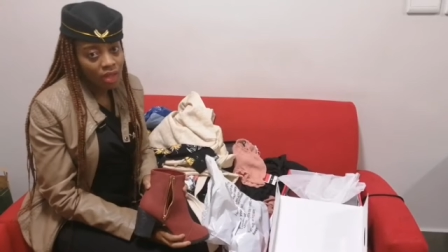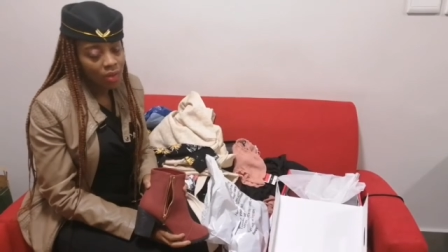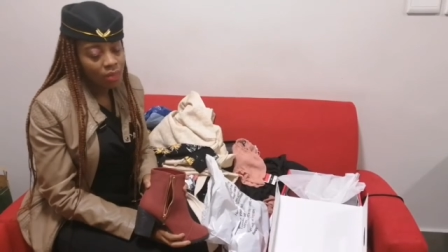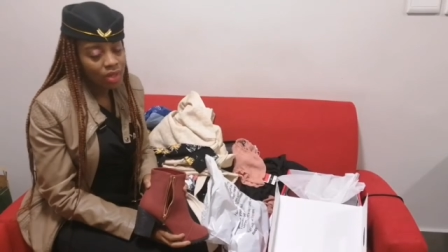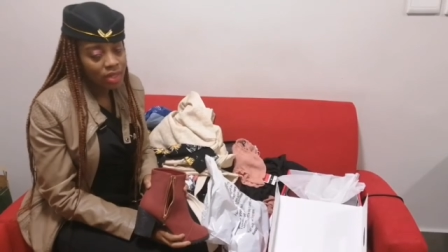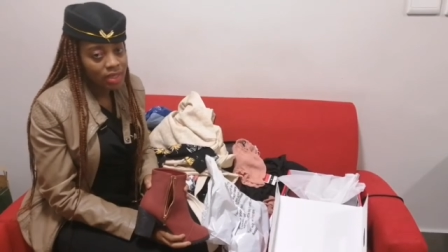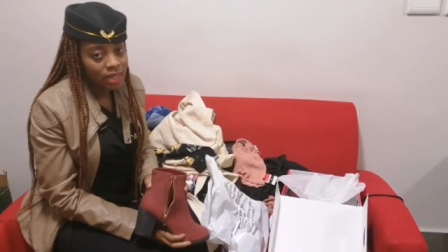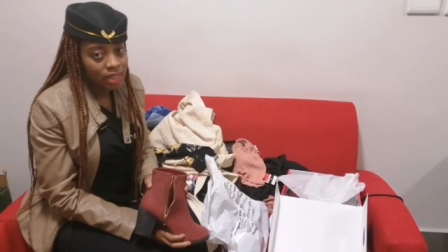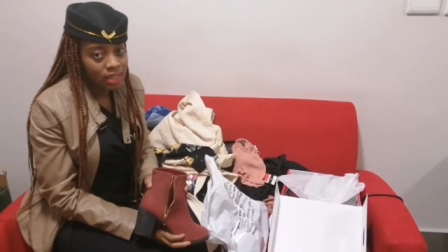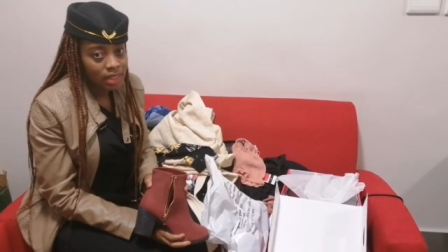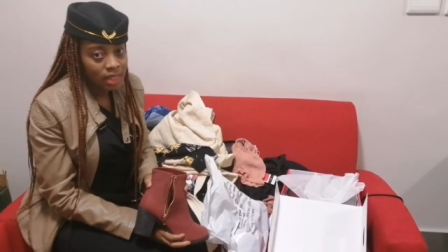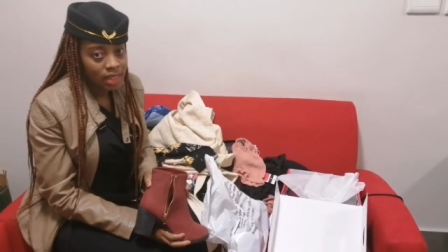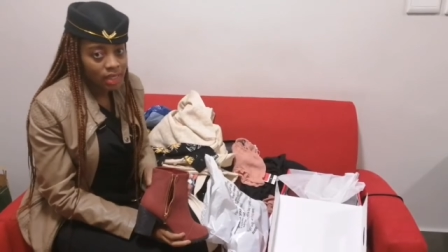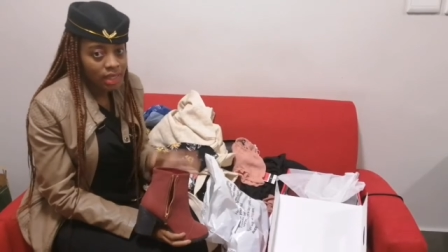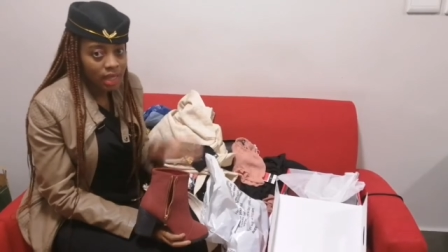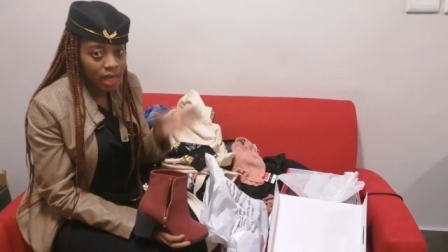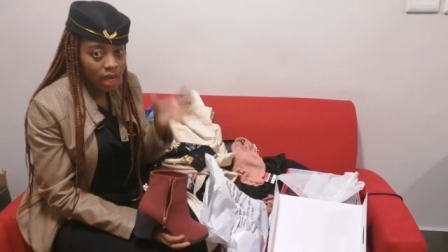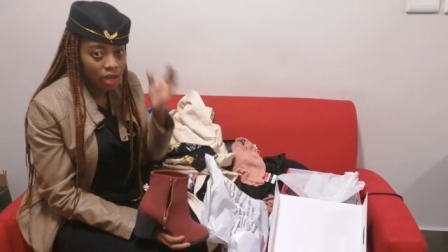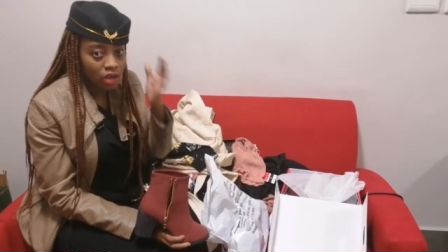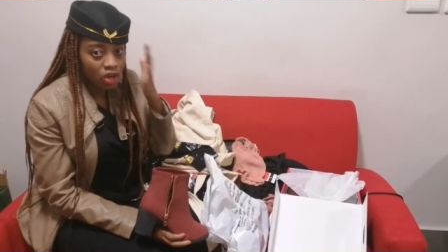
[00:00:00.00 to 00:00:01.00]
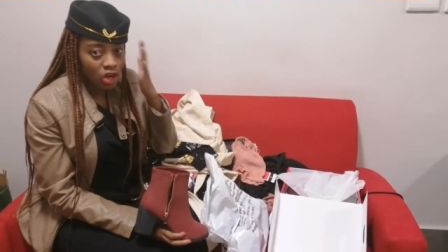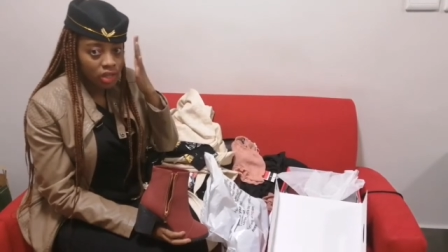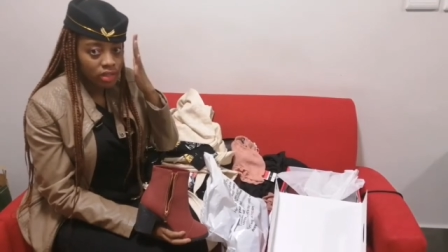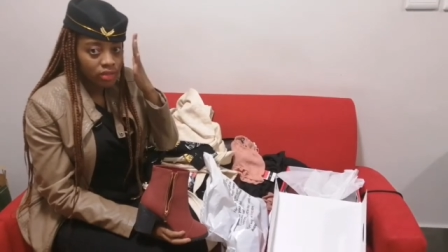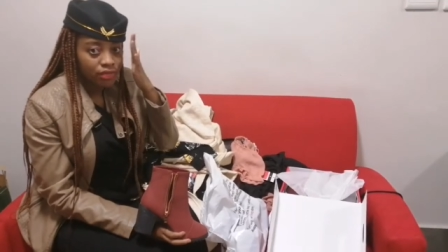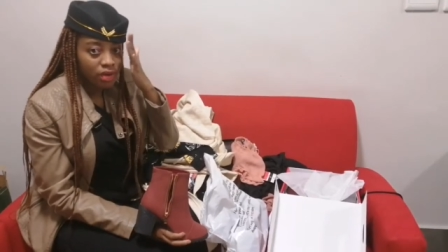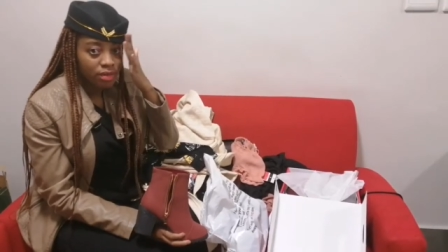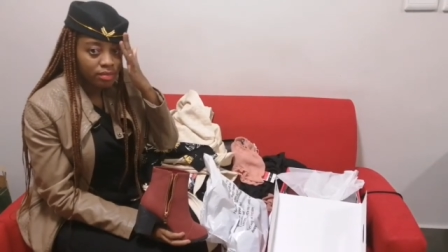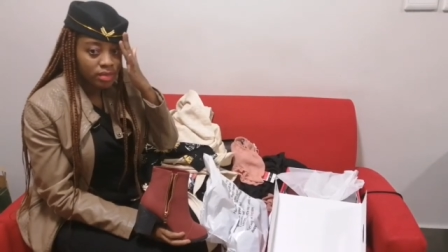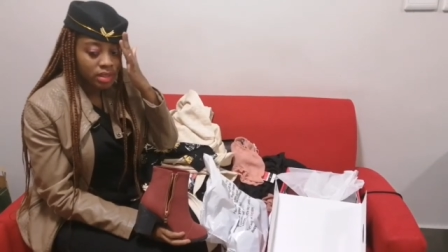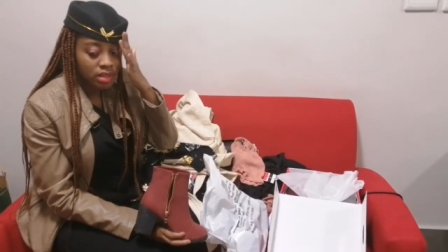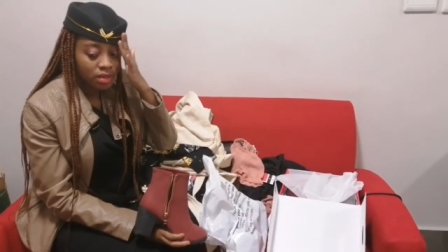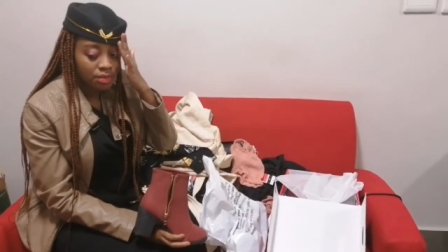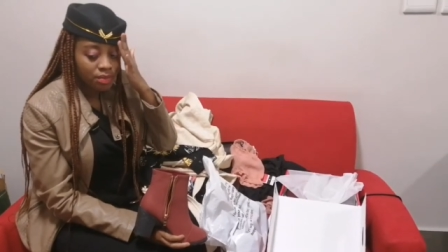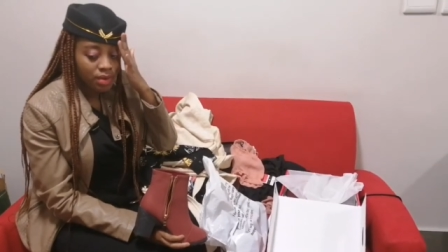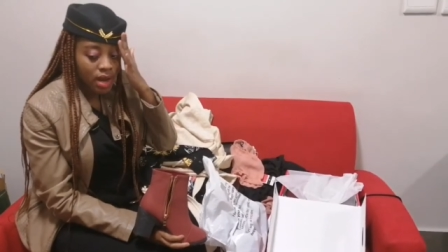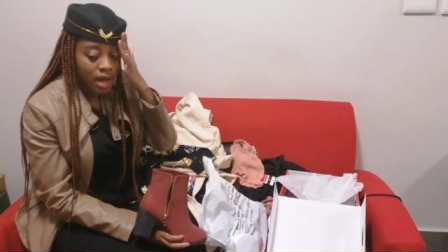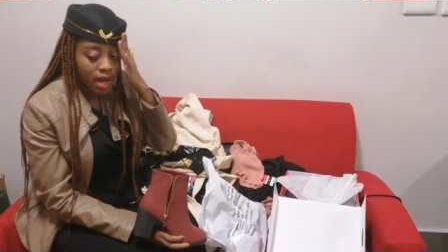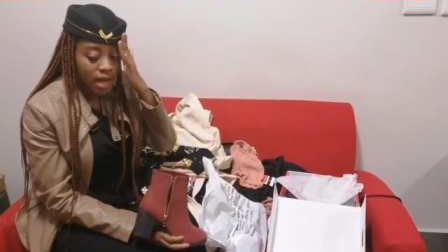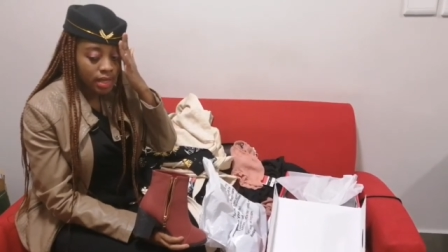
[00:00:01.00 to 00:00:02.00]
Well, that's it that I got from Mister
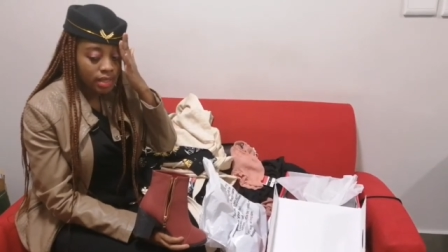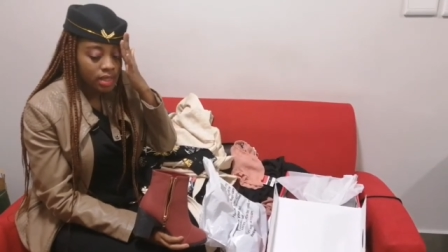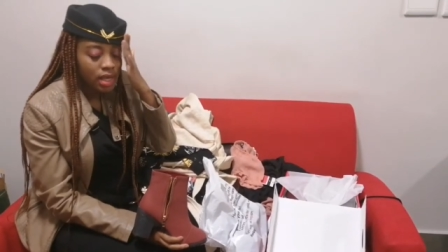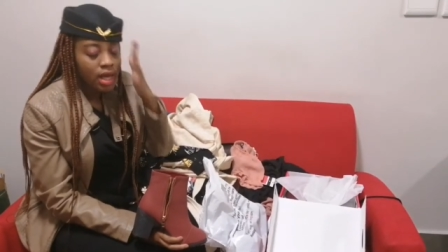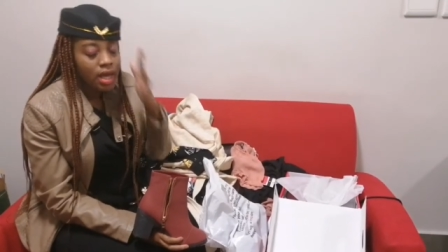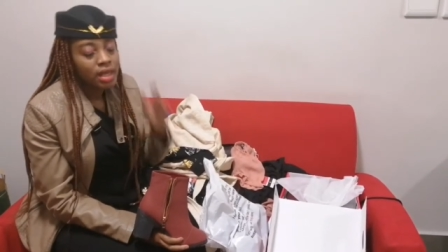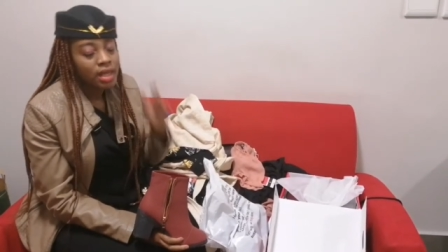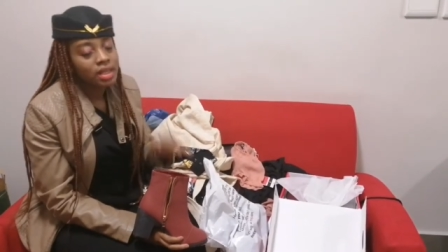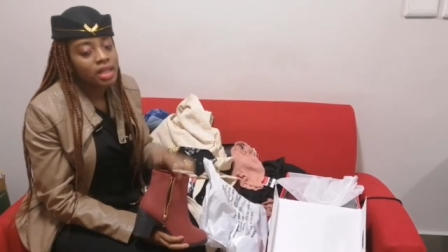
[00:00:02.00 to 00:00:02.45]
Price.